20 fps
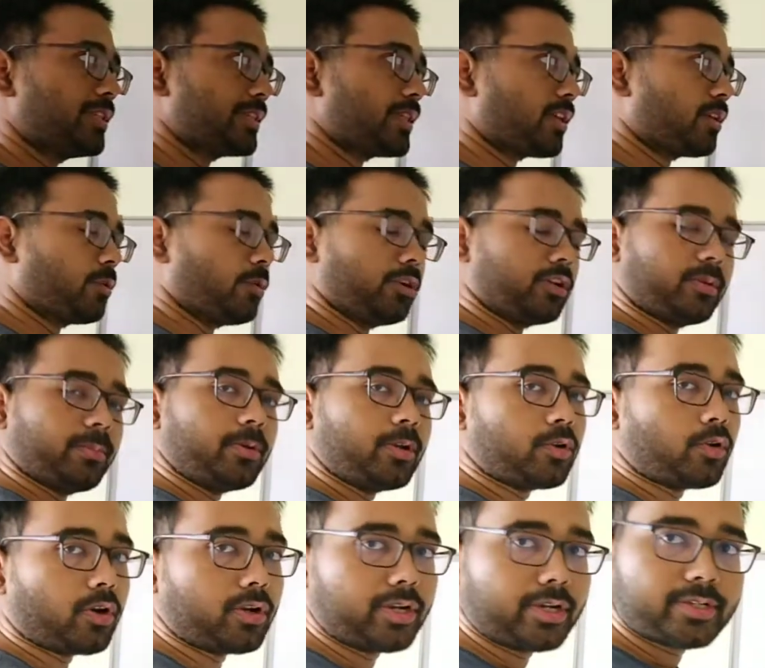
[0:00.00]
are going to be
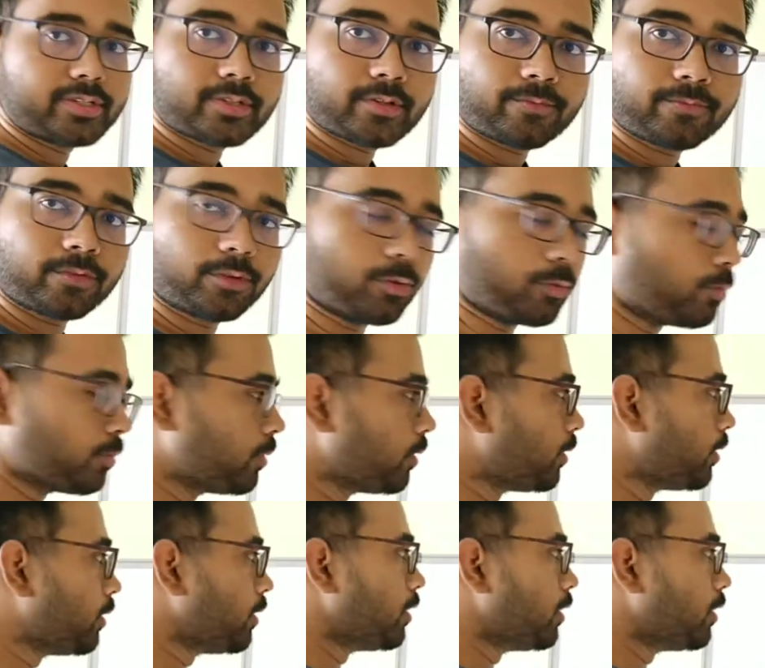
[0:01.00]
coordinates of Q.